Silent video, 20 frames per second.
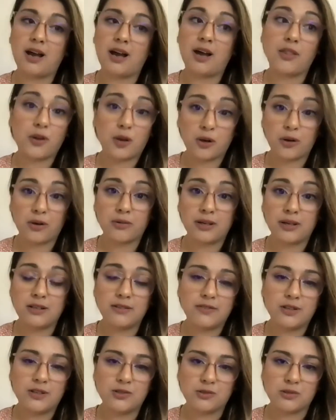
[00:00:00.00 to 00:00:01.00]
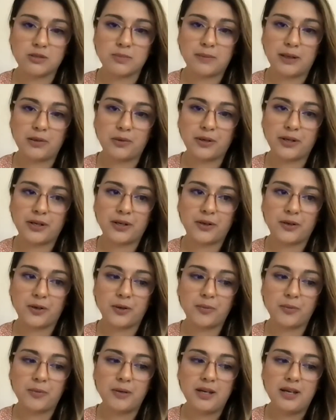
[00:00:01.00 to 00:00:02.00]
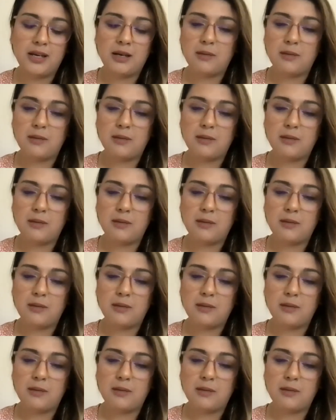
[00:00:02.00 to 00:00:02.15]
other individuals' minority group,